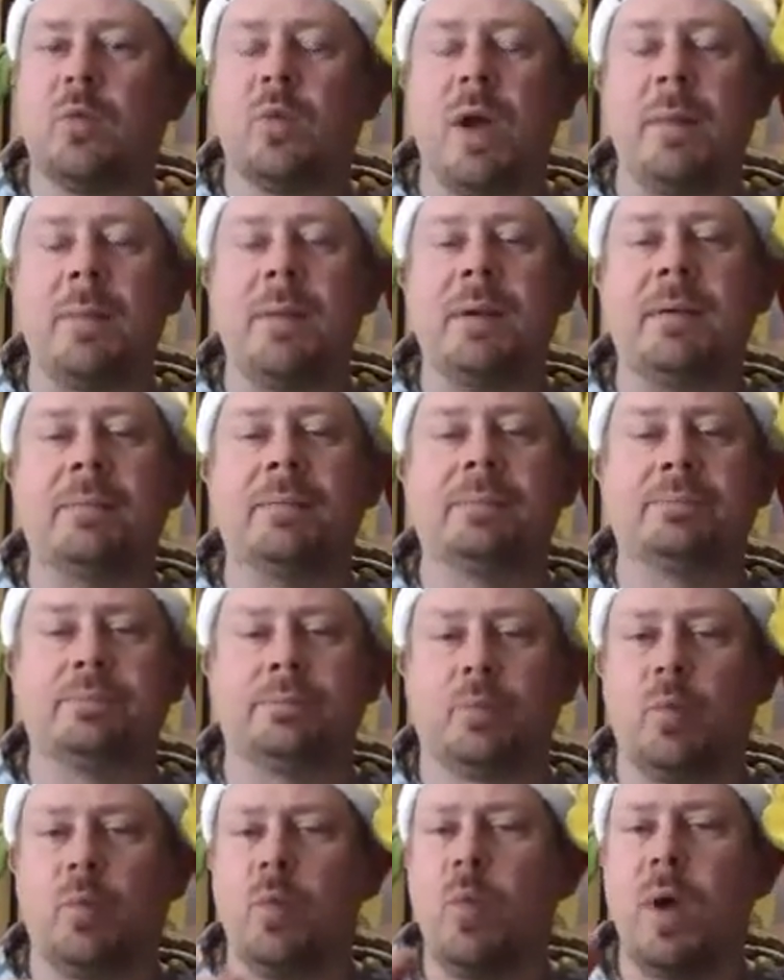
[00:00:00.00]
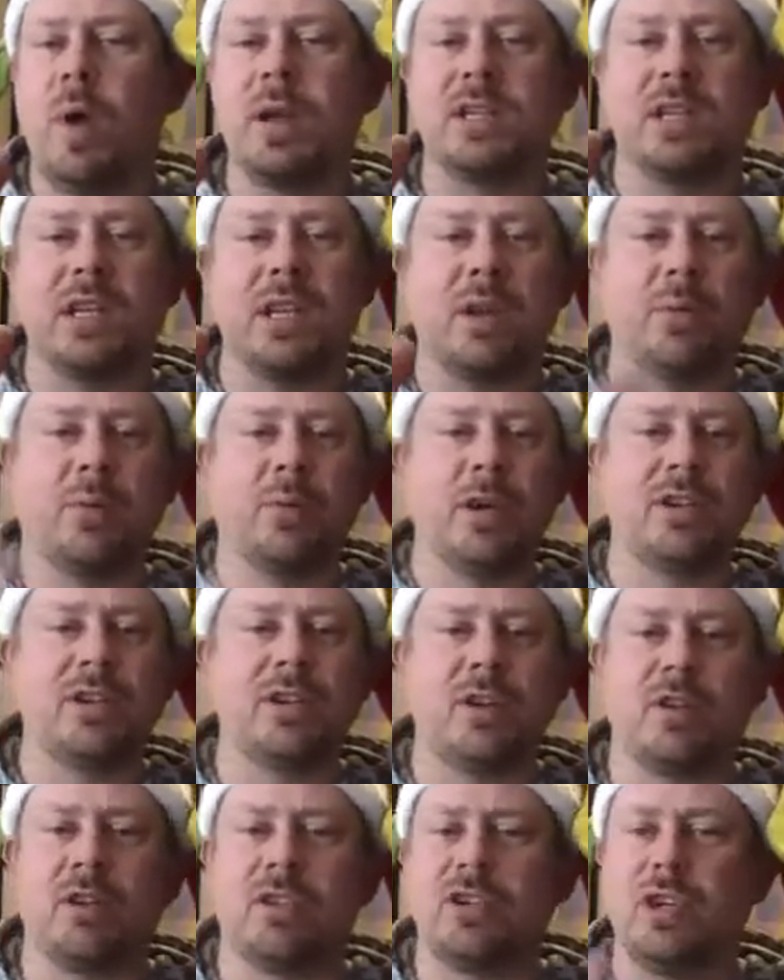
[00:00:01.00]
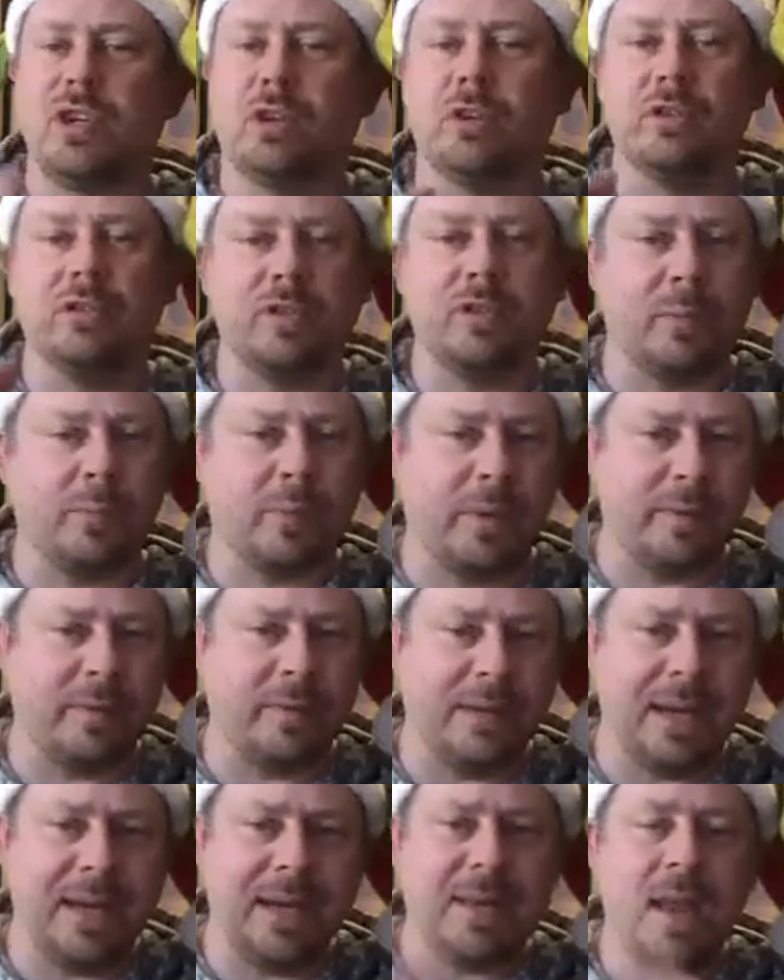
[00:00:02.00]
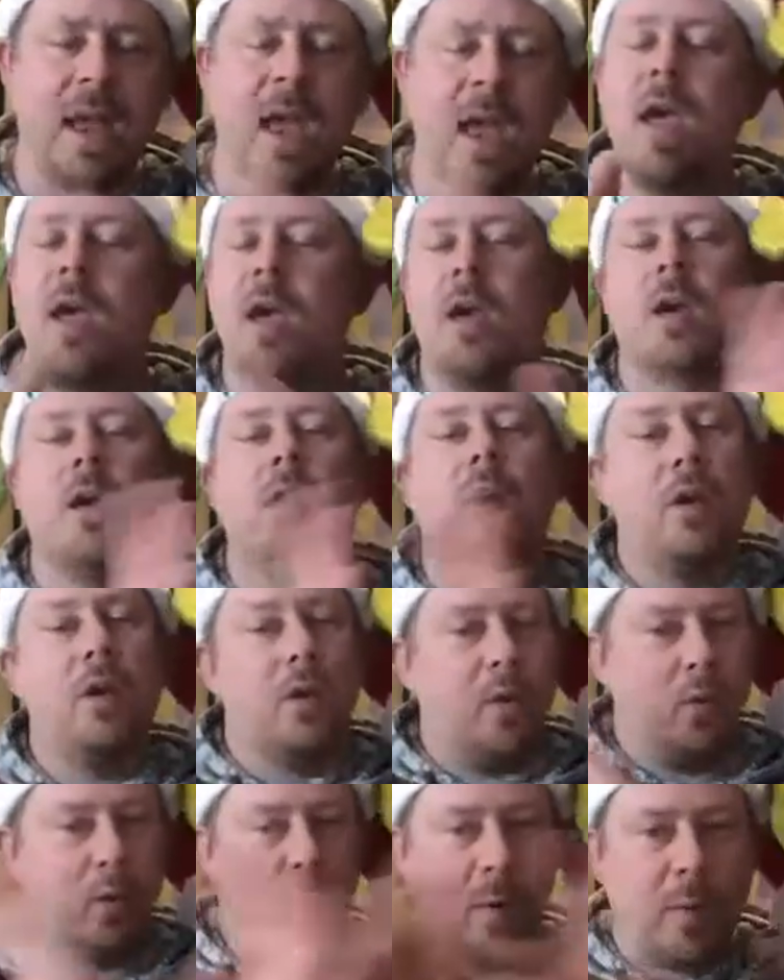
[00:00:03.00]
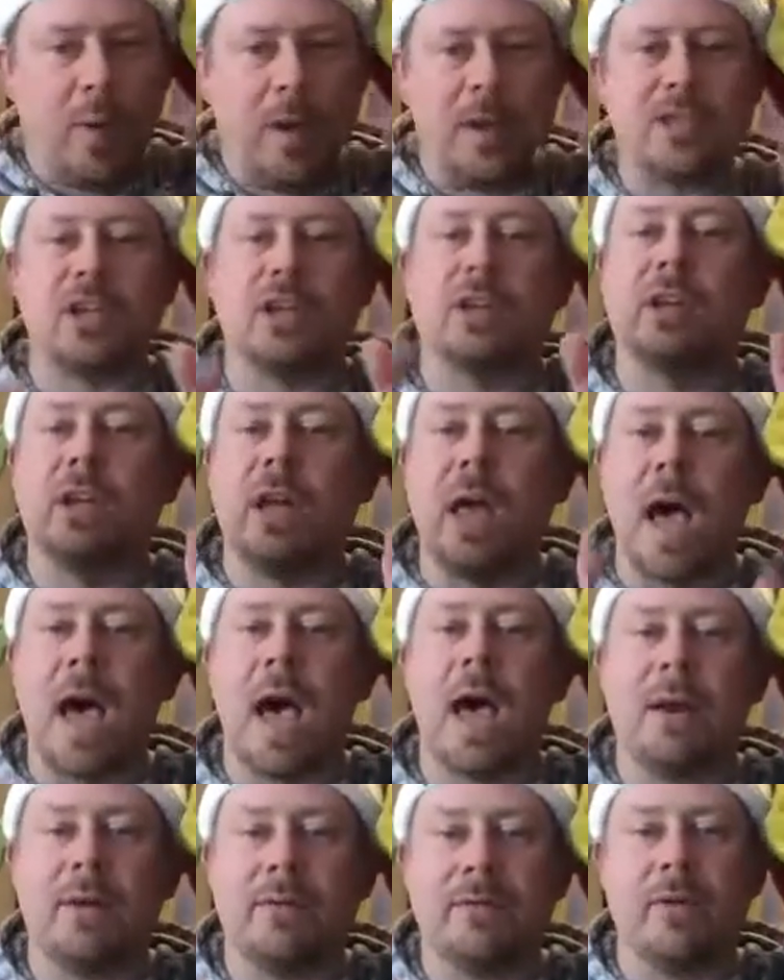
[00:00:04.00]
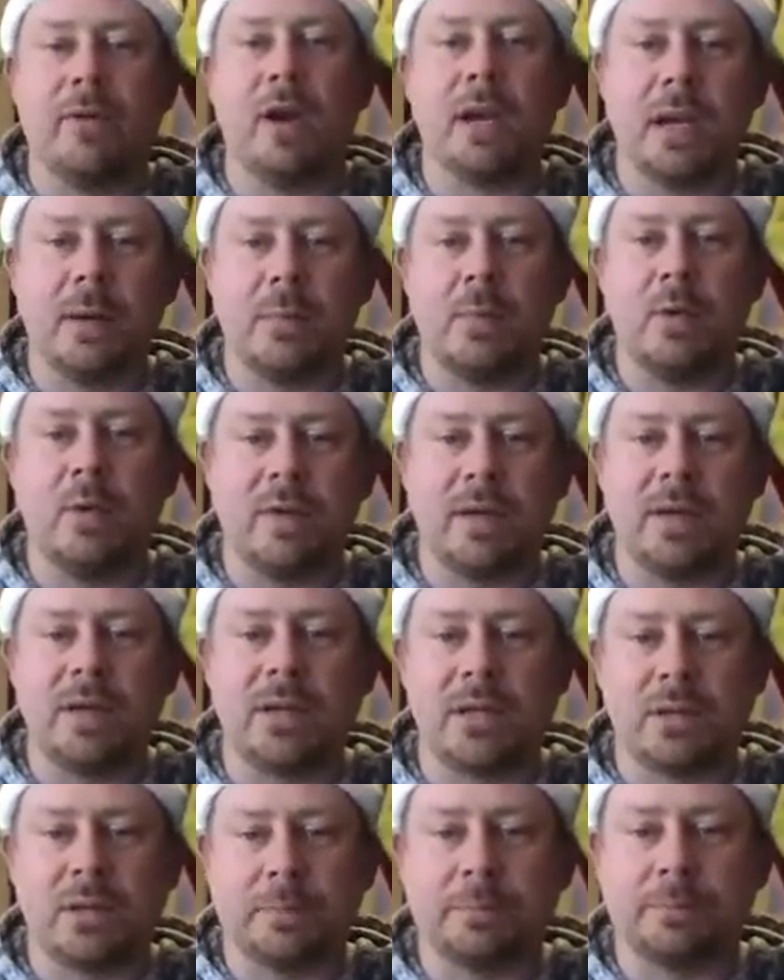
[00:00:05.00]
I mean, we watched the original Children Should Live. Then we watched a lot of fucking movies.